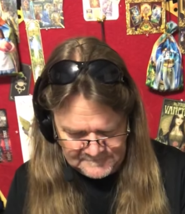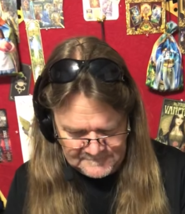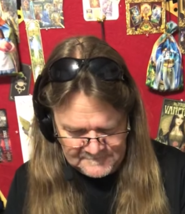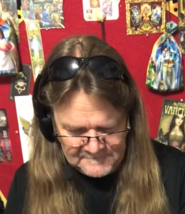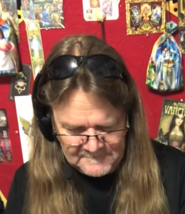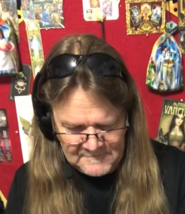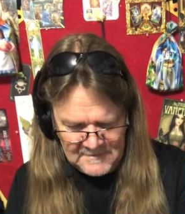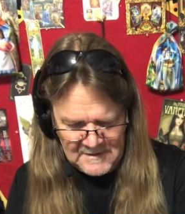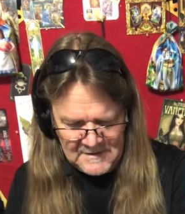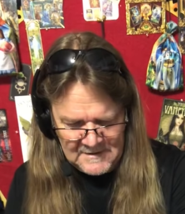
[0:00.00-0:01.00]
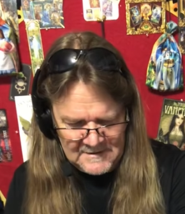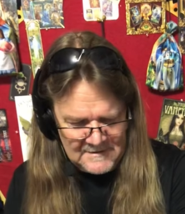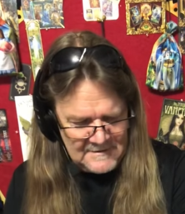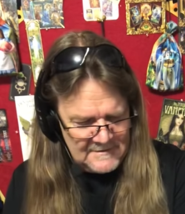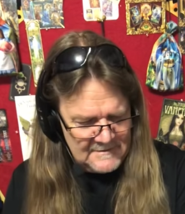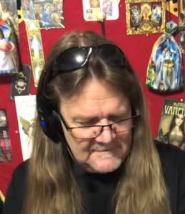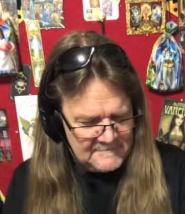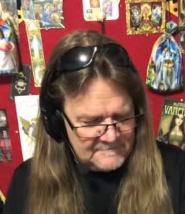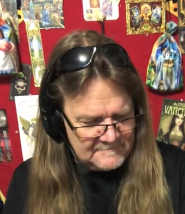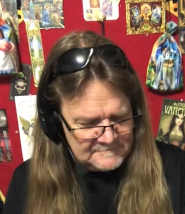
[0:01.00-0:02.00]

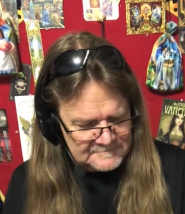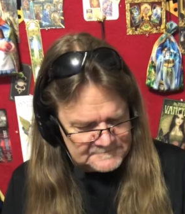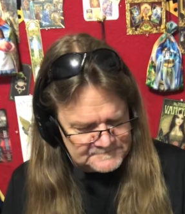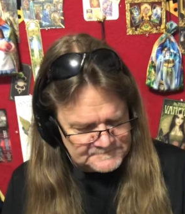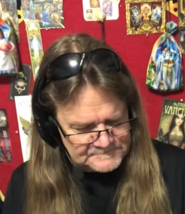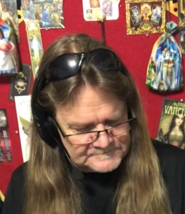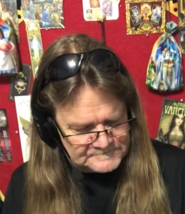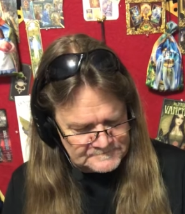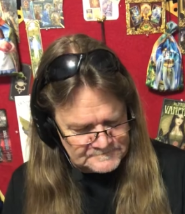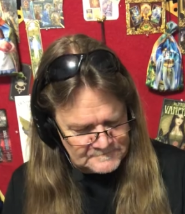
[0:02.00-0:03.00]
Nobody speaks.